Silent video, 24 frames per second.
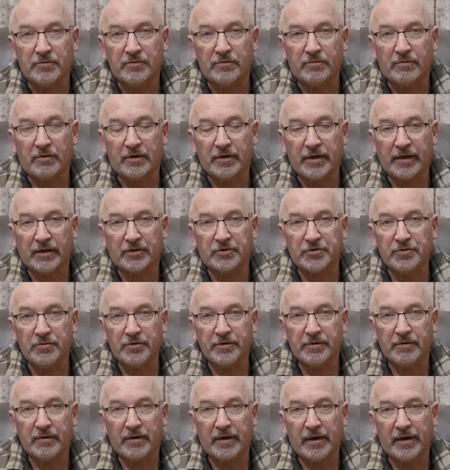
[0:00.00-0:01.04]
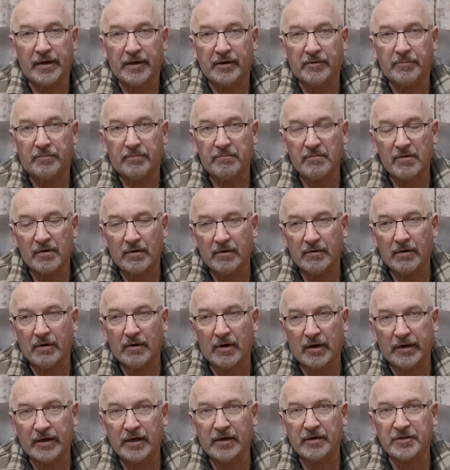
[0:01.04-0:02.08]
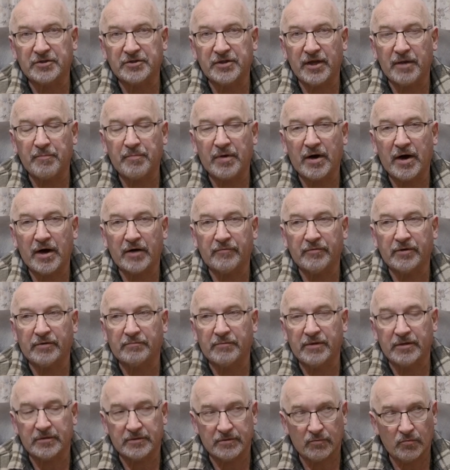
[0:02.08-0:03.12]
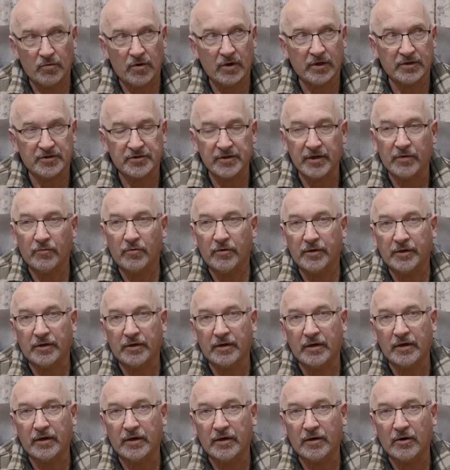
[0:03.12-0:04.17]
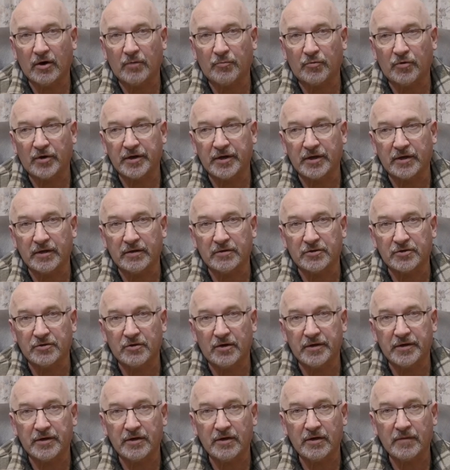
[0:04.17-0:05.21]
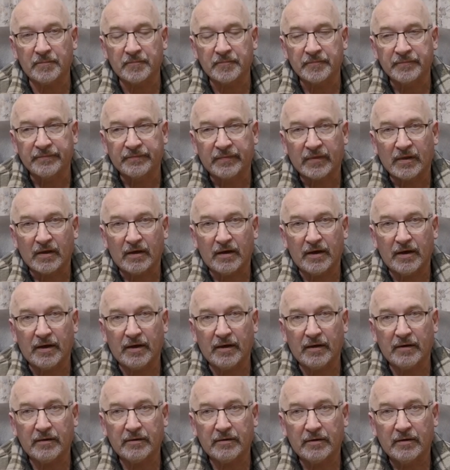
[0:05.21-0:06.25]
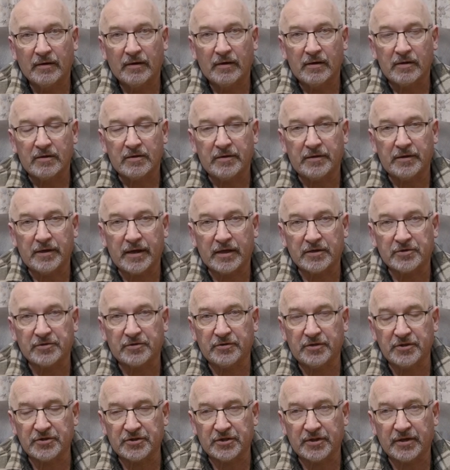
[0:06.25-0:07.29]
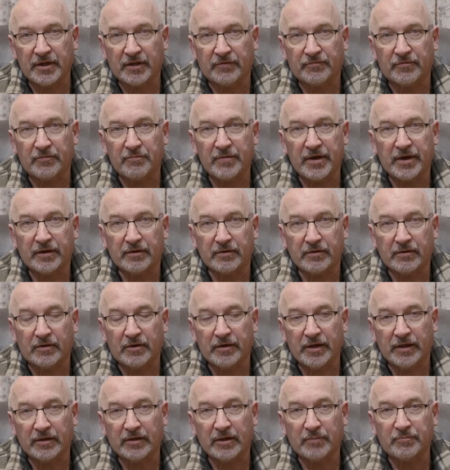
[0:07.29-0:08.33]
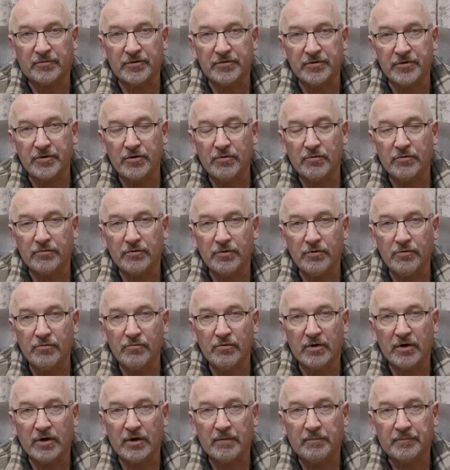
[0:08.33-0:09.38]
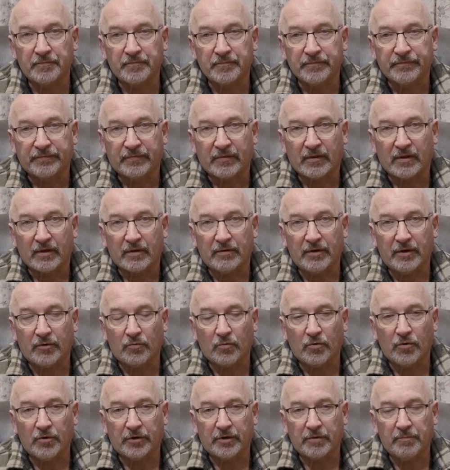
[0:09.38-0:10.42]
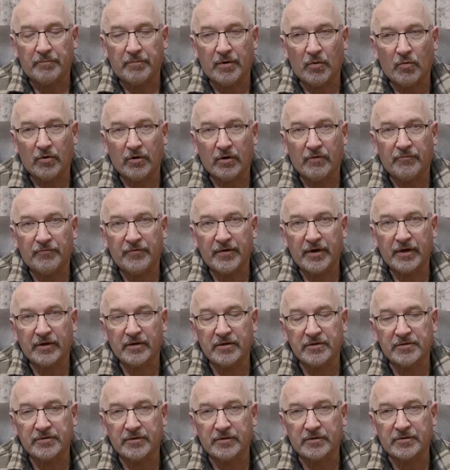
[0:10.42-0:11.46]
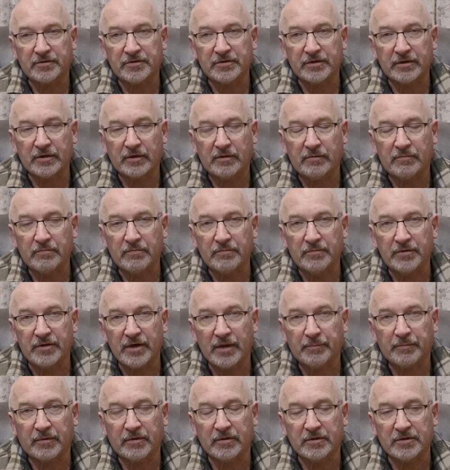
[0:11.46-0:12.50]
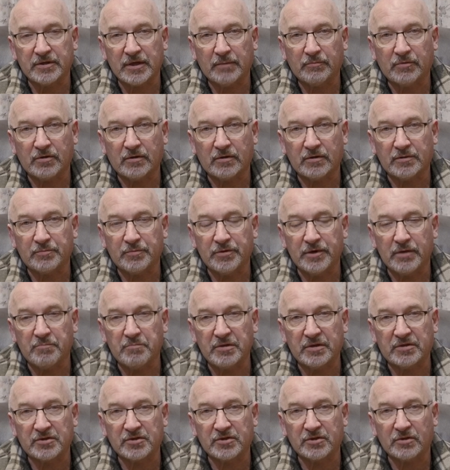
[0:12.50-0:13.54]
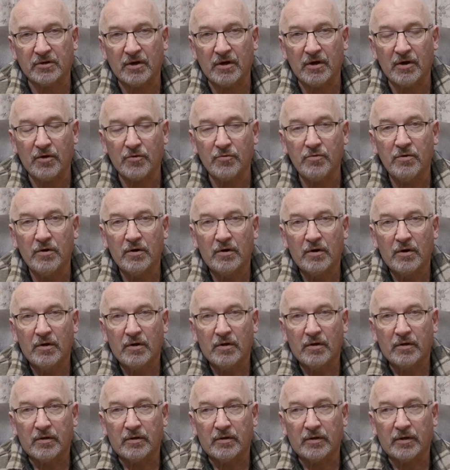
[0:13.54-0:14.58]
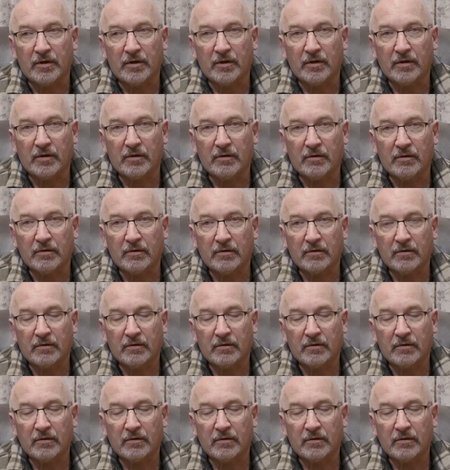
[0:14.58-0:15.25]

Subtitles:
connect to it, and I can understand part of it. There's a wireless network operating inside here, and it has to disconnect from that and connect up to the new network. But what I found is that the app can sometimes be a bit slow in